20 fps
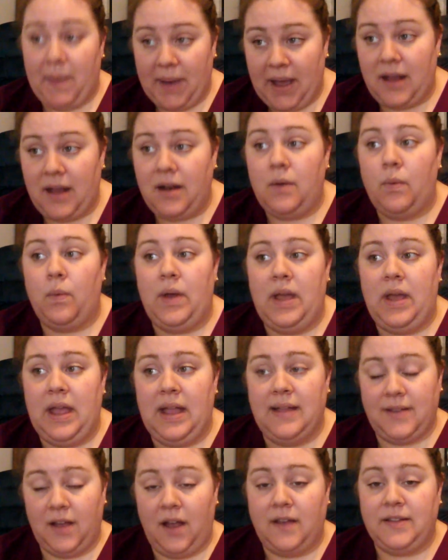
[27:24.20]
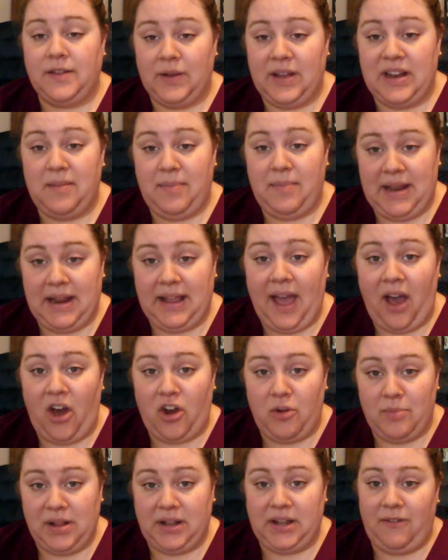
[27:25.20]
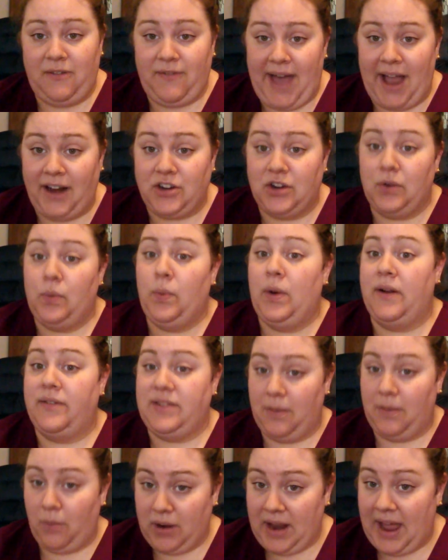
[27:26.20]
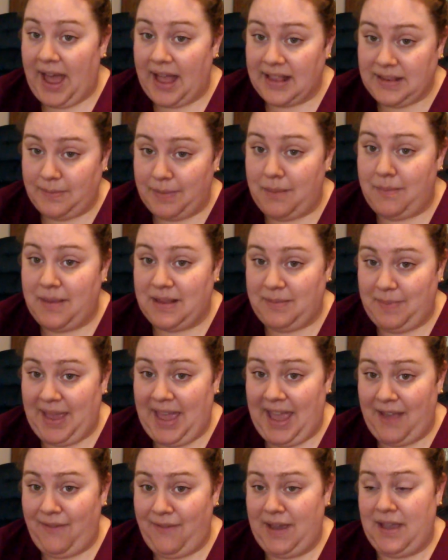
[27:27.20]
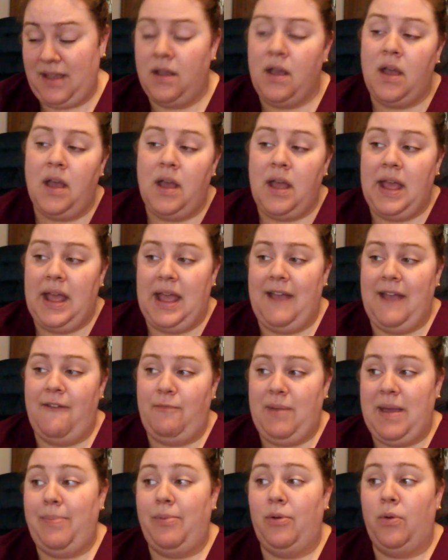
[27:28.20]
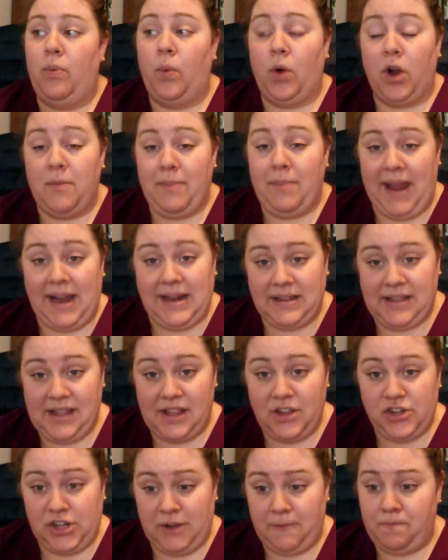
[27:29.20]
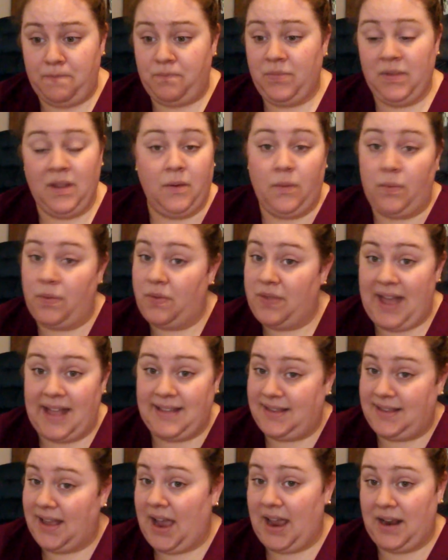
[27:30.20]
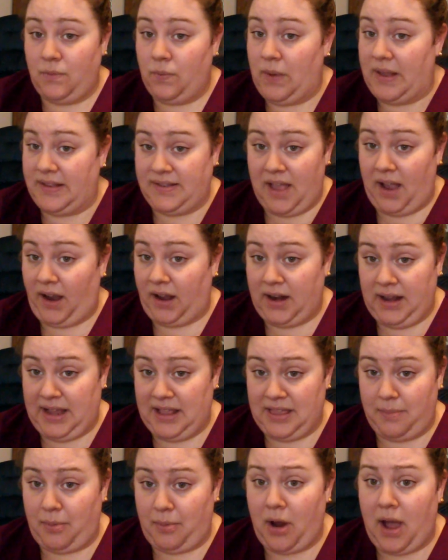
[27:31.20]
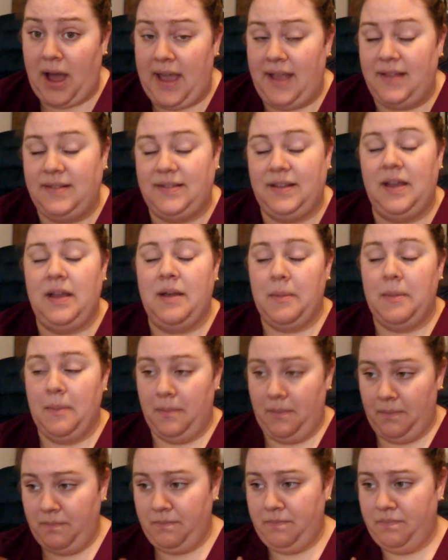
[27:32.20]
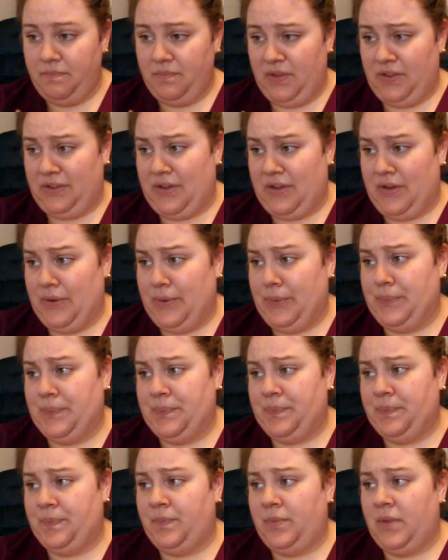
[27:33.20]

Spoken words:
But it's also going to be an accountability factor, where if someone has been misbehaving, if people weren't paying attention, that side is not going to get the prize. So